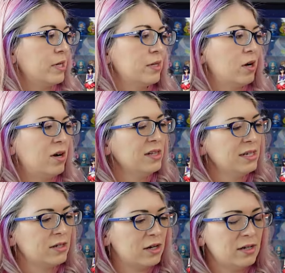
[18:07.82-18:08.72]
But all
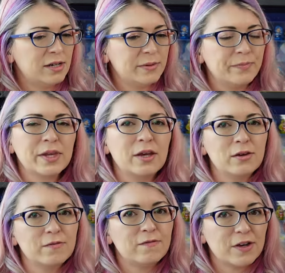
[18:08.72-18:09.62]
in all,
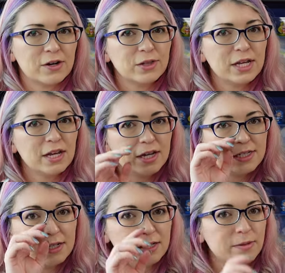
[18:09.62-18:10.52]
fairly
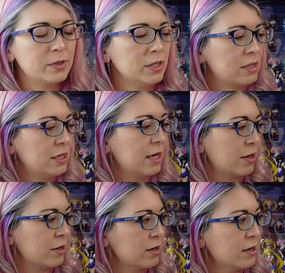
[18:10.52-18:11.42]
easy to put
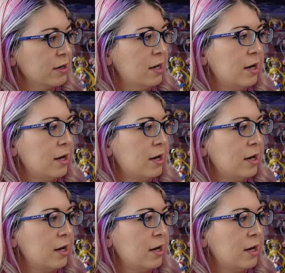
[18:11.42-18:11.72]
together.